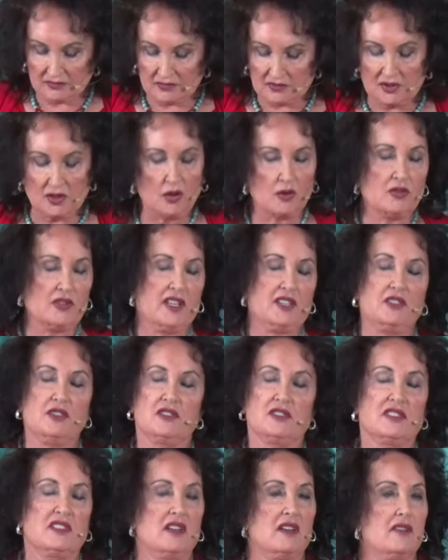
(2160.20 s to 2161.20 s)
don't let
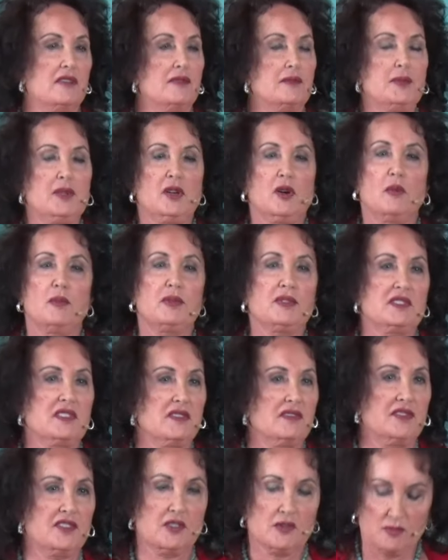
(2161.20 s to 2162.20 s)
yourself be open to
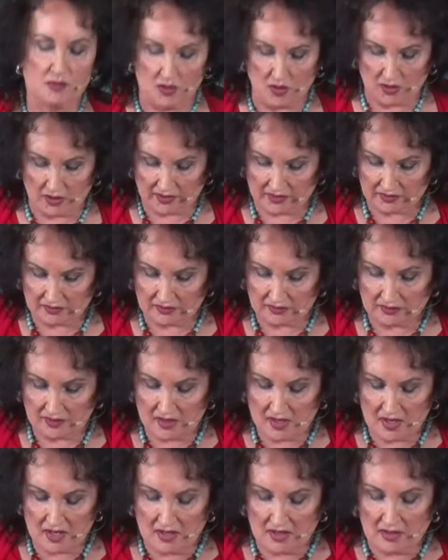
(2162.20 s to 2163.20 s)
fear porn.
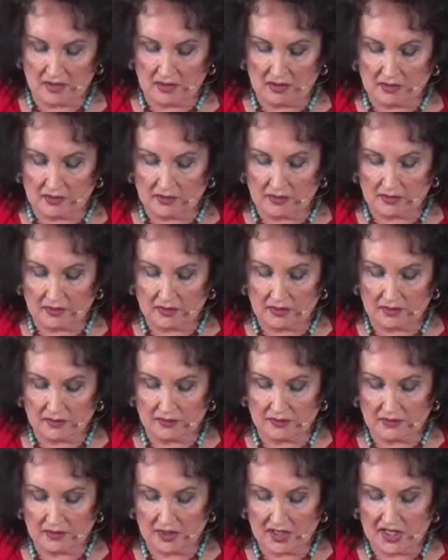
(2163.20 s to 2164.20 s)

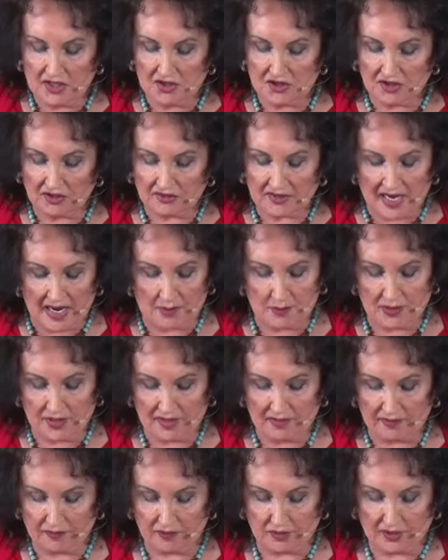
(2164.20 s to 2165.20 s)
He shall not be
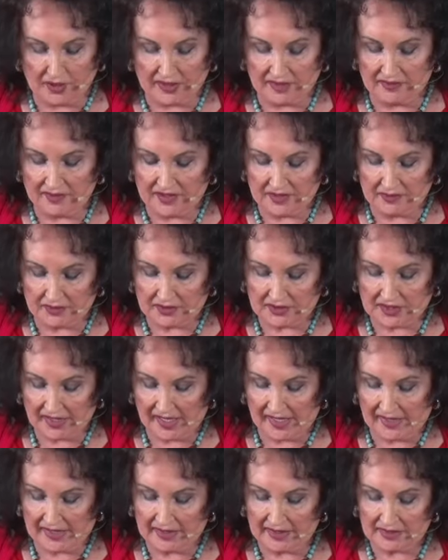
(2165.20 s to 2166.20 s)
afraid of evil
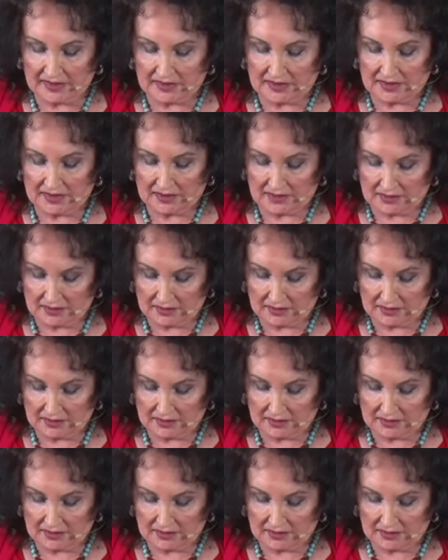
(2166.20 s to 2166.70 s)
tidings.